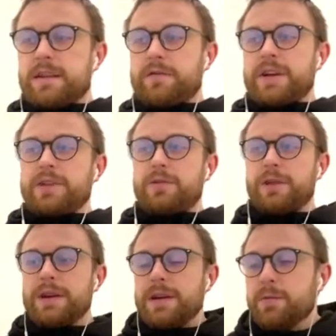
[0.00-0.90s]
a
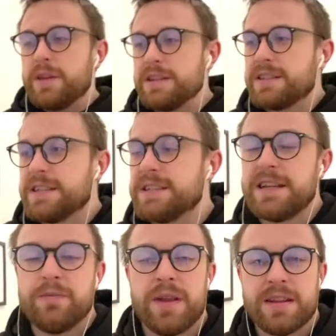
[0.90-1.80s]
victory within
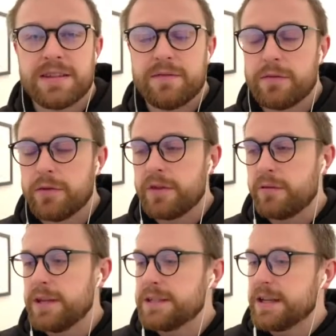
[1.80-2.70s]
16 minutes and
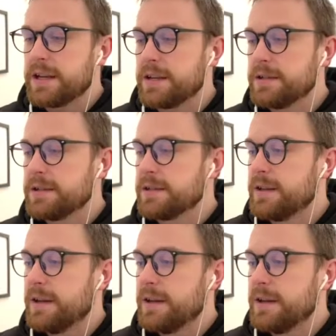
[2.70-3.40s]
43 seconds,